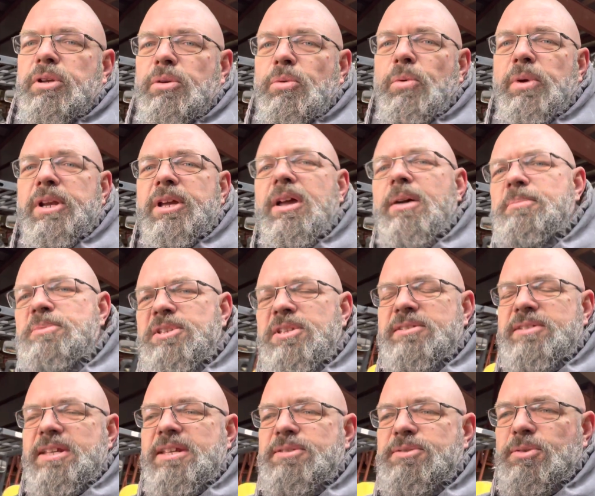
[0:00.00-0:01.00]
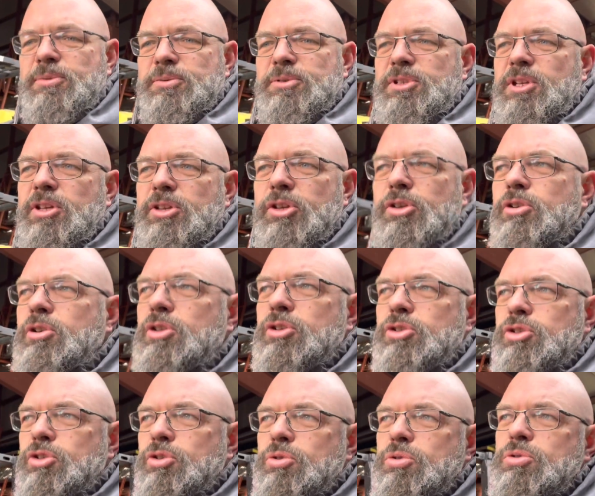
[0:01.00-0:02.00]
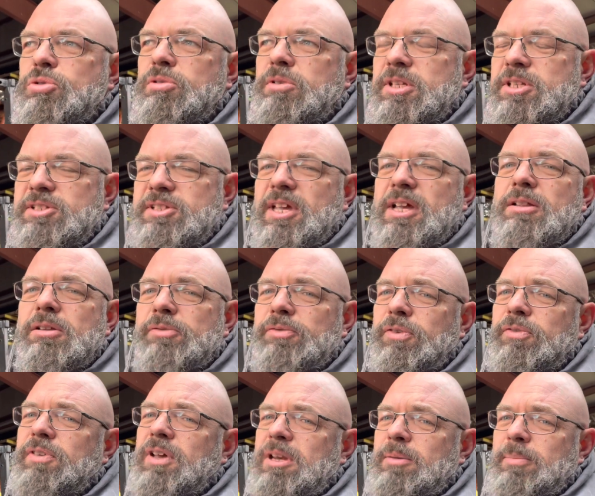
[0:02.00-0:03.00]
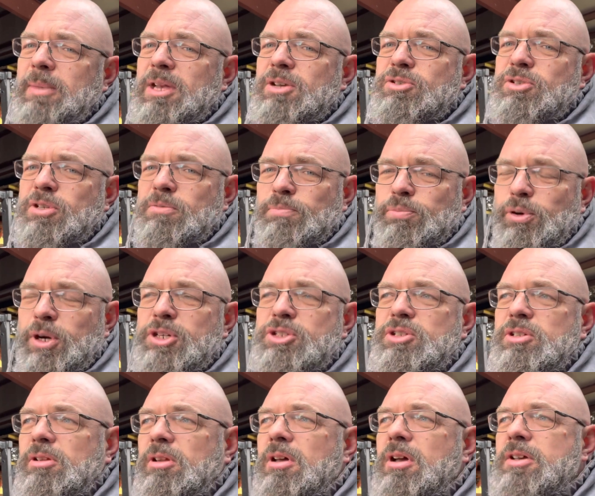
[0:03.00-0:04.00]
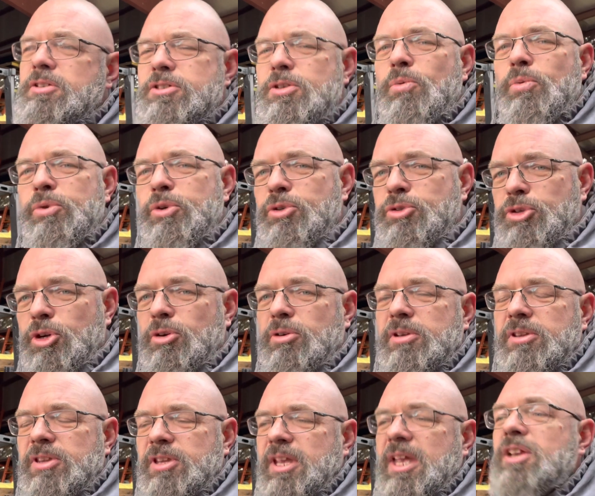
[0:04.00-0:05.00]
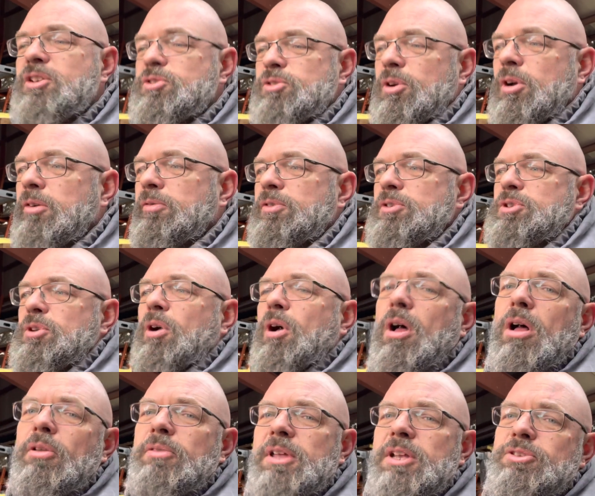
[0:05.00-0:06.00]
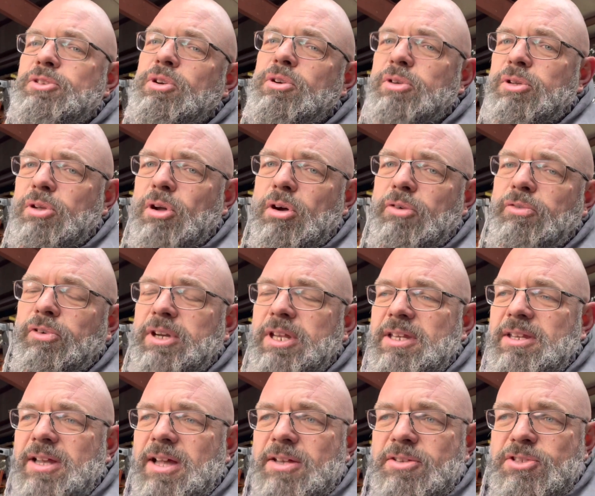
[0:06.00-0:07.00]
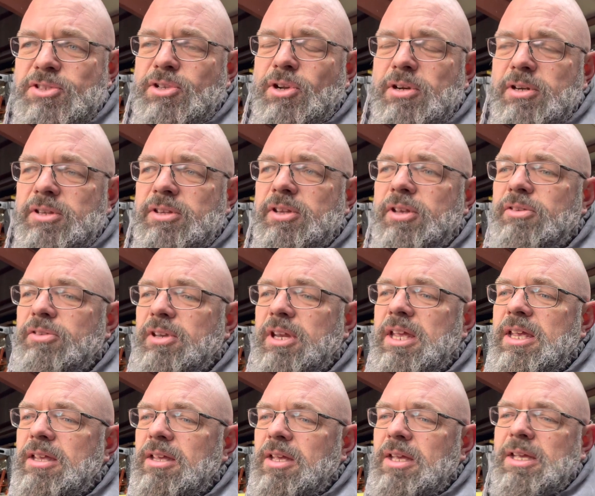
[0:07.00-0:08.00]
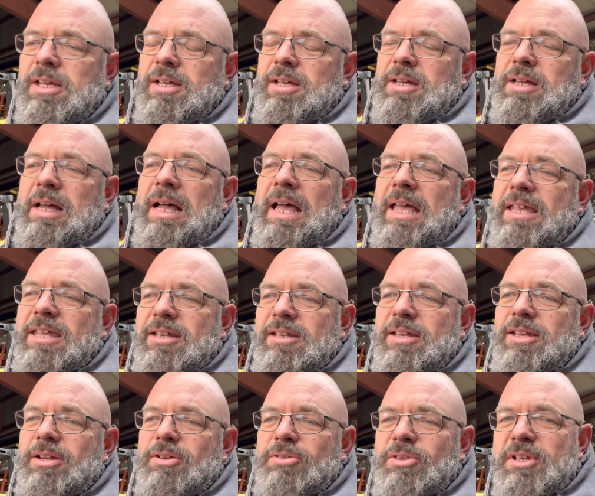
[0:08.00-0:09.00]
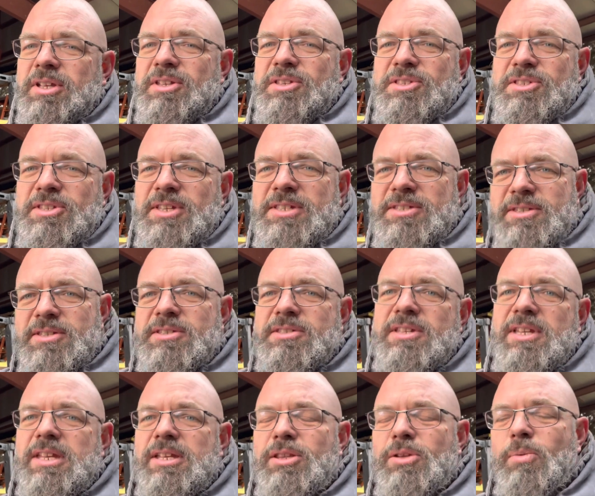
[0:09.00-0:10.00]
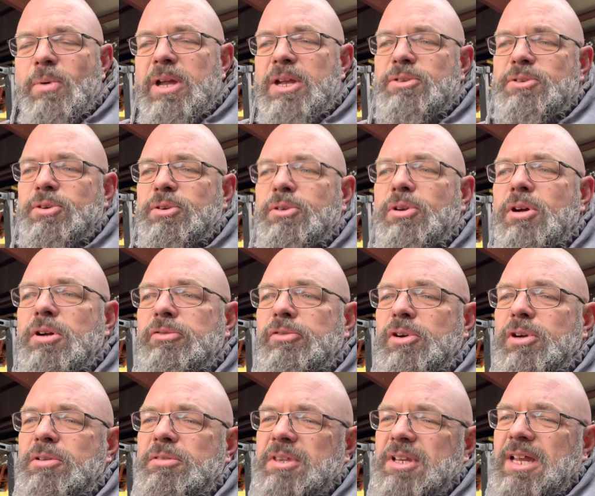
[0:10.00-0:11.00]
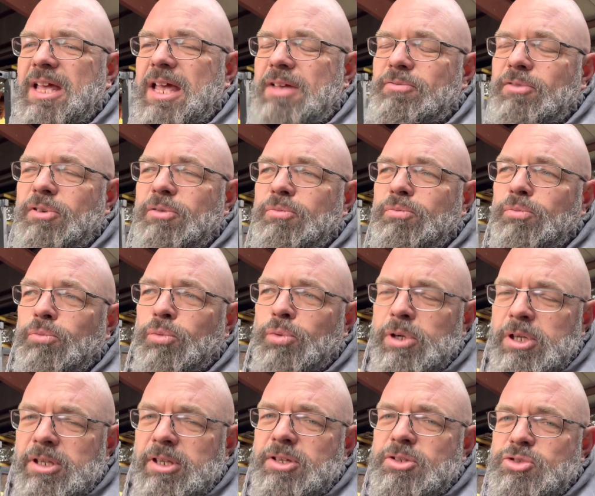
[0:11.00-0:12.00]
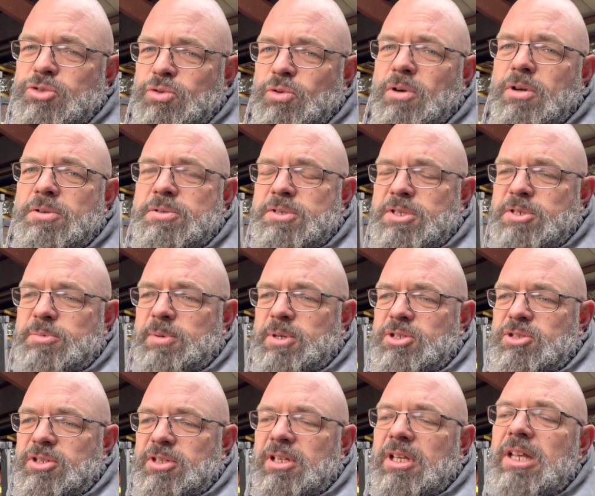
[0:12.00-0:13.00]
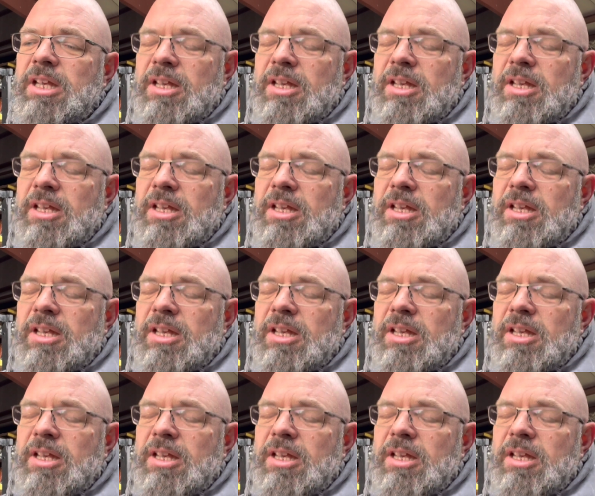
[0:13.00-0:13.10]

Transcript: When it comes to diesels, you can usually tell if you've got a major compression loss when you're turning the engine over. So all that turning over and it not starting the other day, I could hear the consistency in the way it turned over, that I have a really strong suspicion